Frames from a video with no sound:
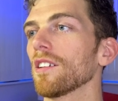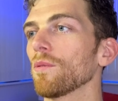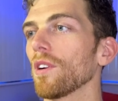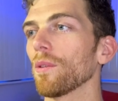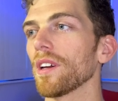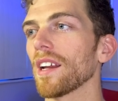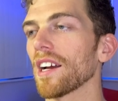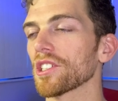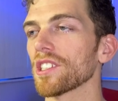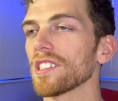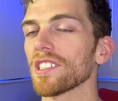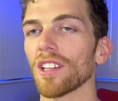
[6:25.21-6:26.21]
where we'd
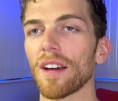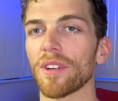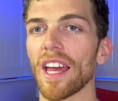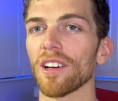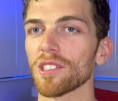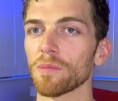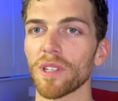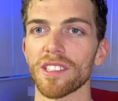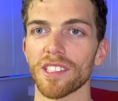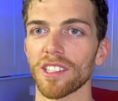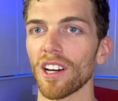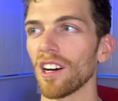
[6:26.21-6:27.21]
actually still have an else
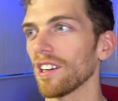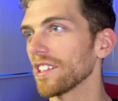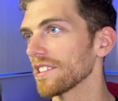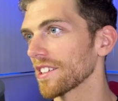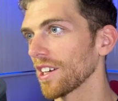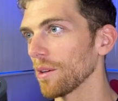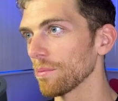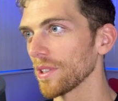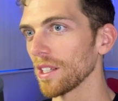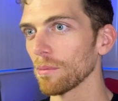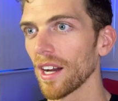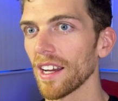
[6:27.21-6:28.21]
because a guard is
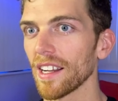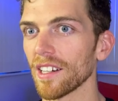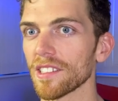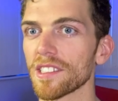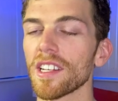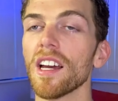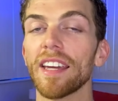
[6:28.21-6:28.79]
accompanied by an else.